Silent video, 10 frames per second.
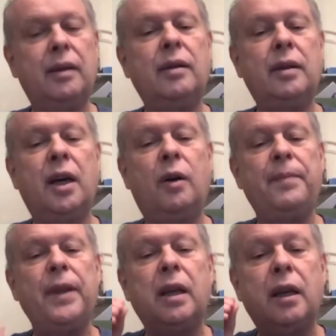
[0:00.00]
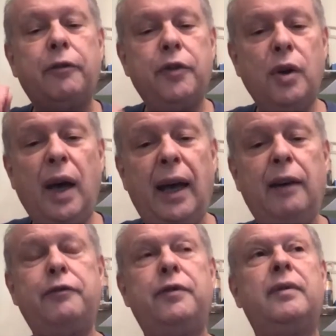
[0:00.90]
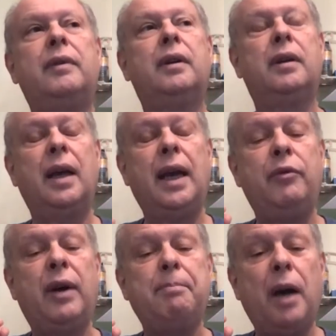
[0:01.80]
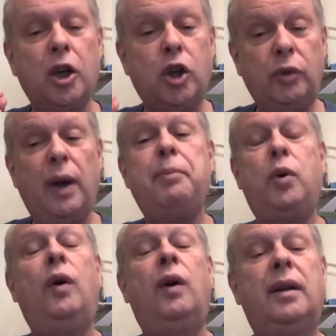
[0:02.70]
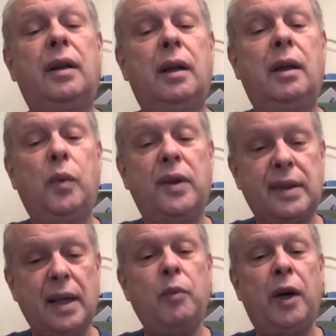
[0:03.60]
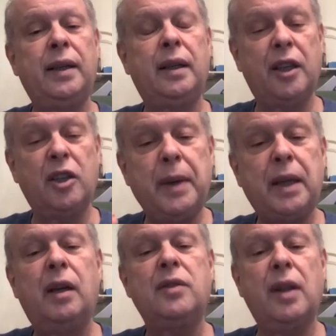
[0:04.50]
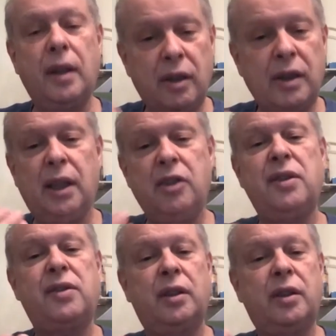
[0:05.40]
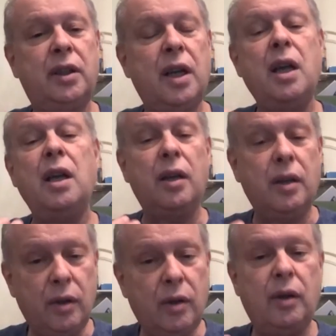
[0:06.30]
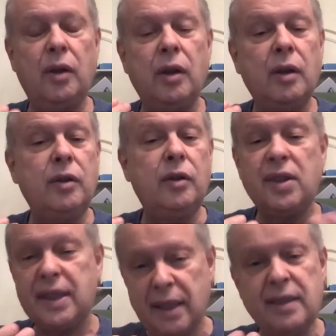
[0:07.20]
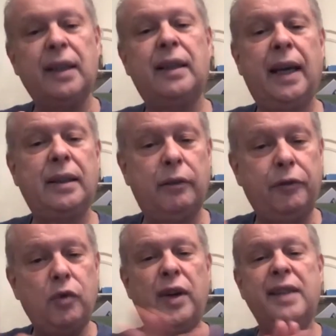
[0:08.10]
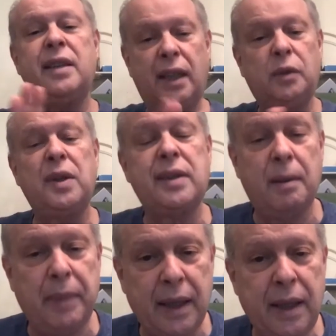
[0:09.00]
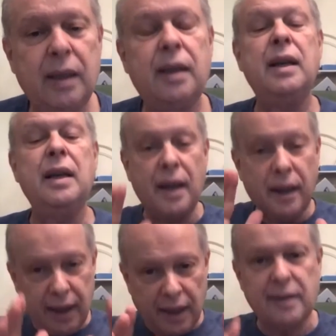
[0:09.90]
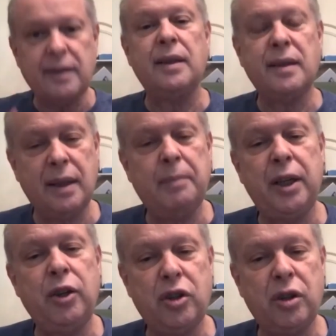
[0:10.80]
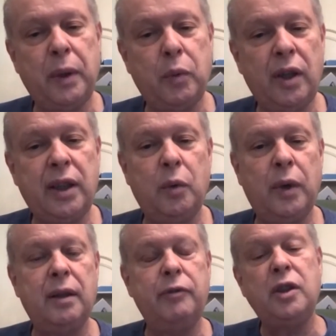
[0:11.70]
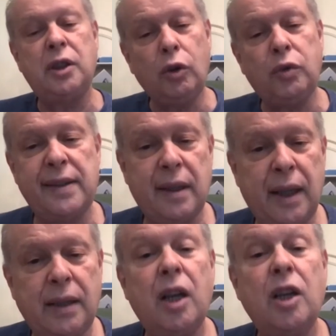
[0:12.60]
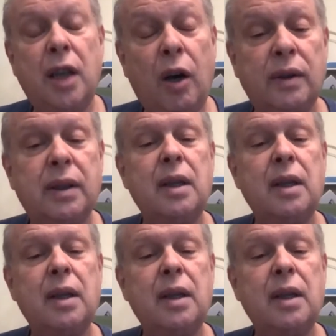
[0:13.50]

No, if you have a, rap a good rapport with someone, it's because their intentions are good. You're, you're sensing that. If you resonate with somebody, that's somebody you should be working with. If you don't resonate, don't.